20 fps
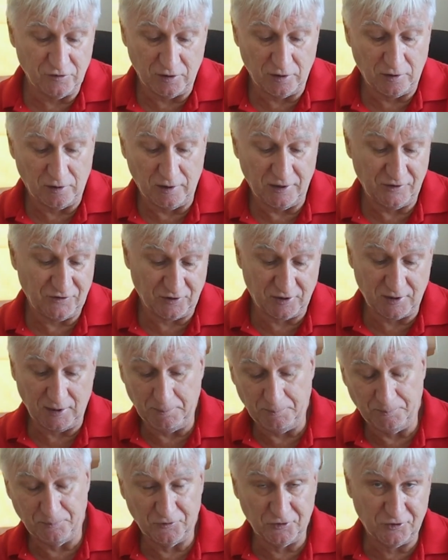I had to
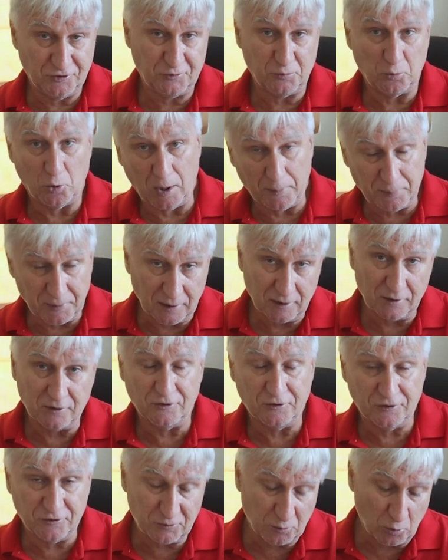keep swiping
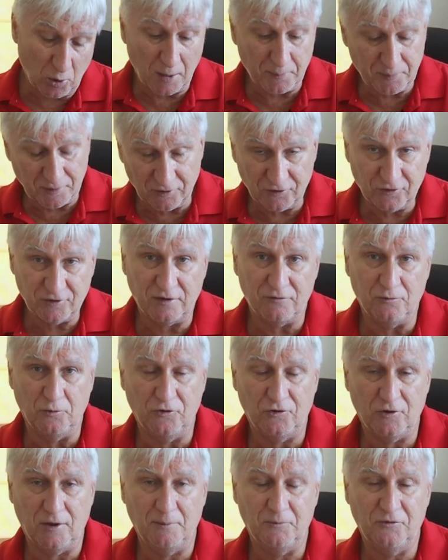and swiping several
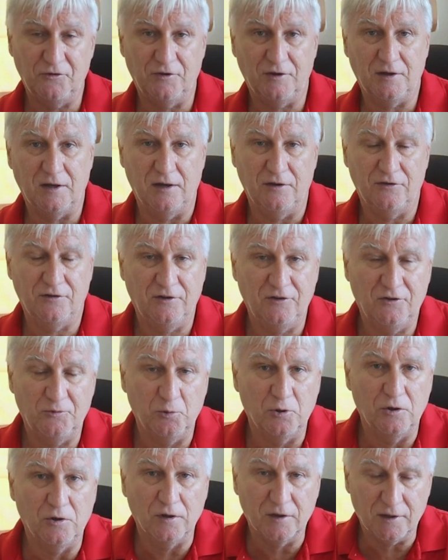times to get anything to
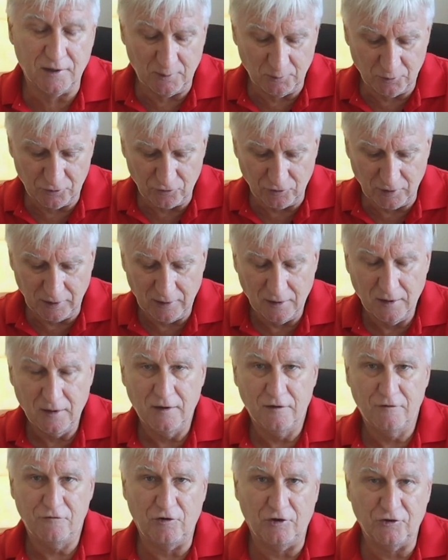work, and it was really
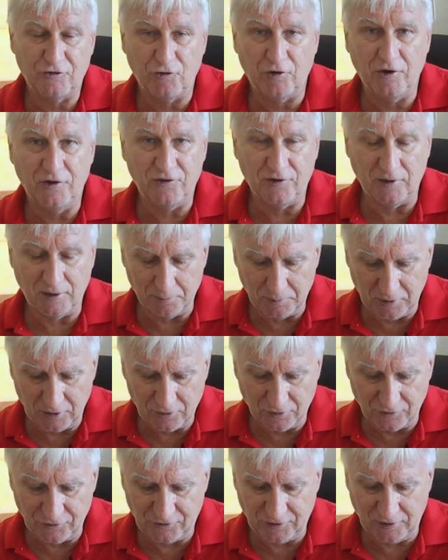frustrating
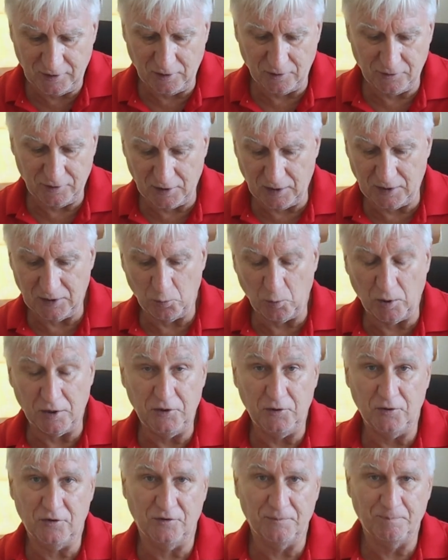because the only way
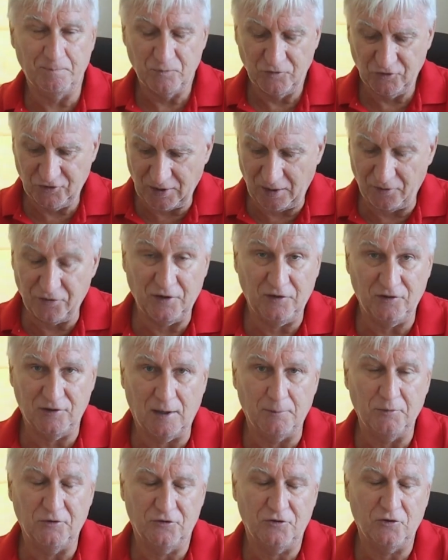you can set things
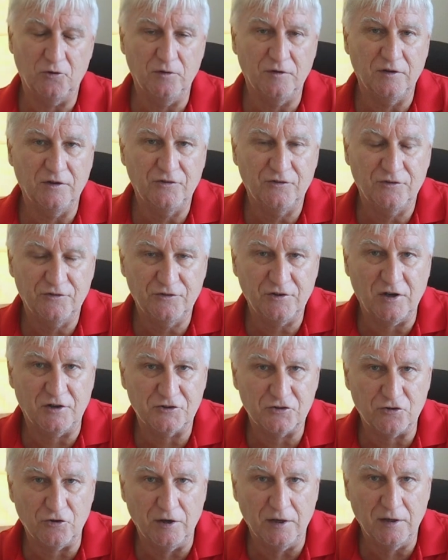up is through the
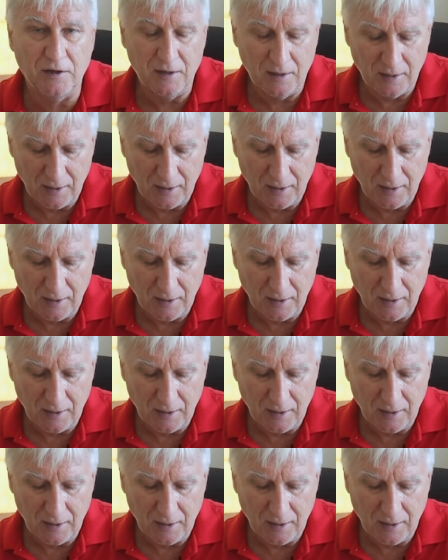touchscreen.